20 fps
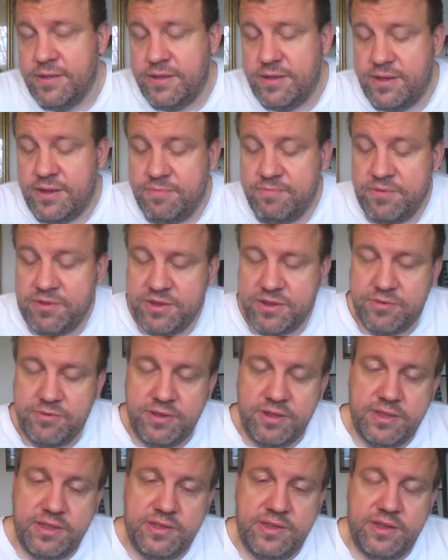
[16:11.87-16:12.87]
I'm just
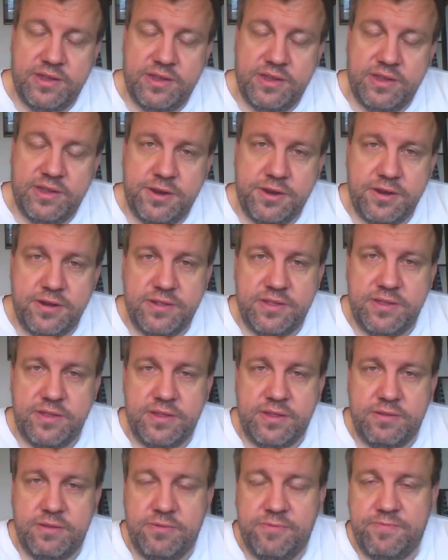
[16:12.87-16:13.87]
going to sell t-shirts,
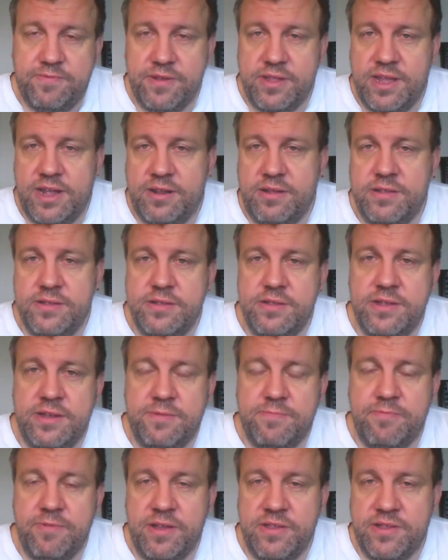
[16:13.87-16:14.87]
and hopefully that'll
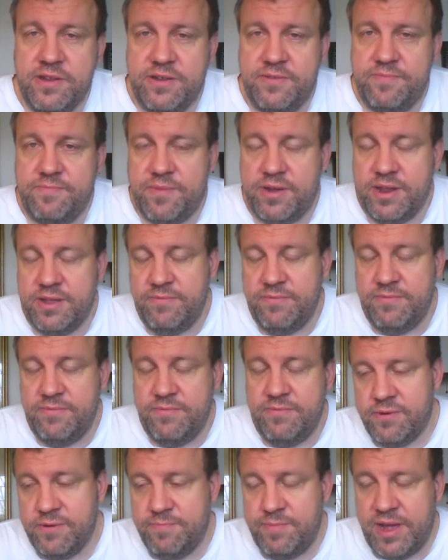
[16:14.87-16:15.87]
help raise enough money
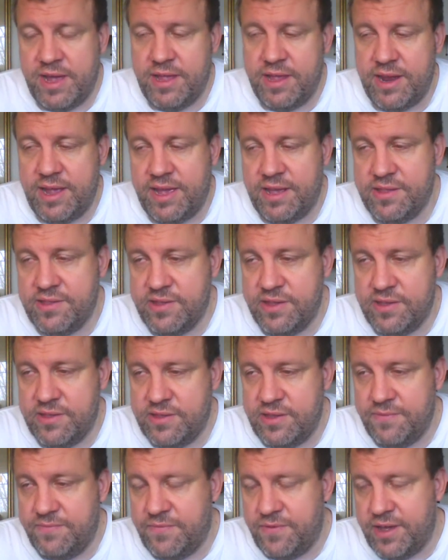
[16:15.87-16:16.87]
for ballot
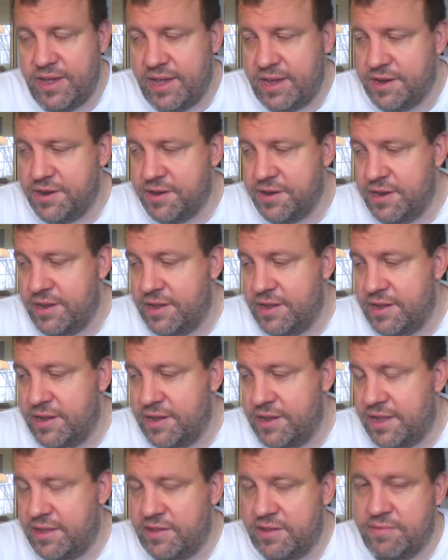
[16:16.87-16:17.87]
access if I actually
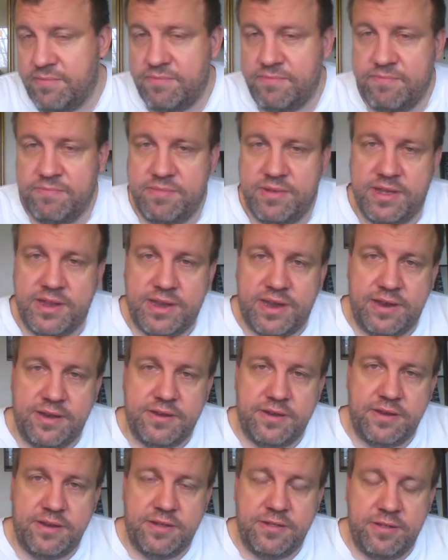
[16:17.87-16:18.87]
get some
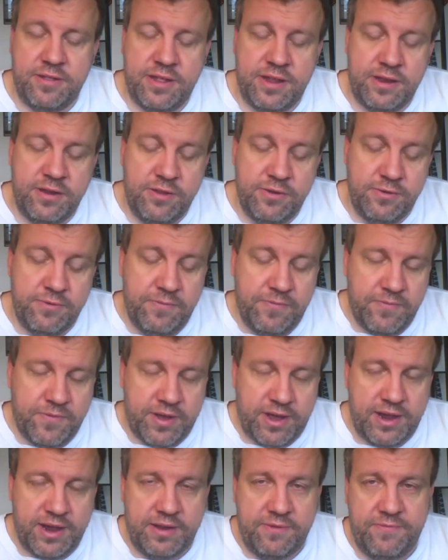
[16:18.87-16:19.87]
attention other than you
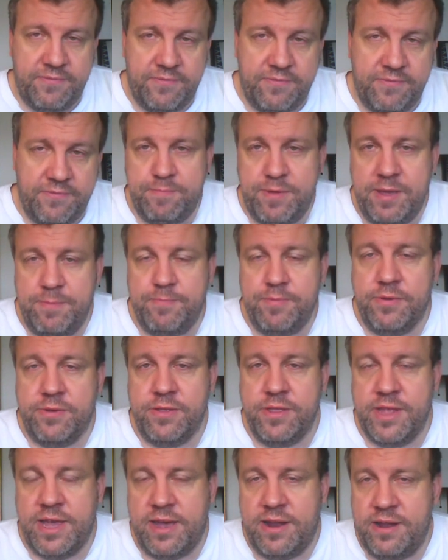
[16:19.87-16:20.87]
fine few
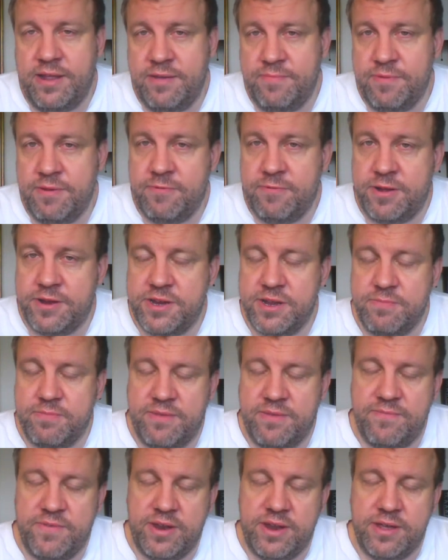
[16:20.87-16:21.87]
people that have been watching
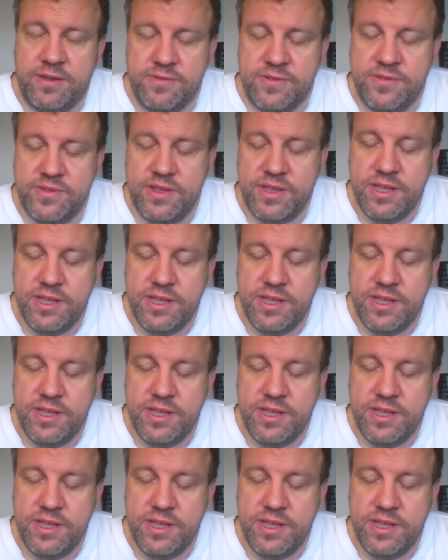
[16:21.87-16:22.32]
my videos.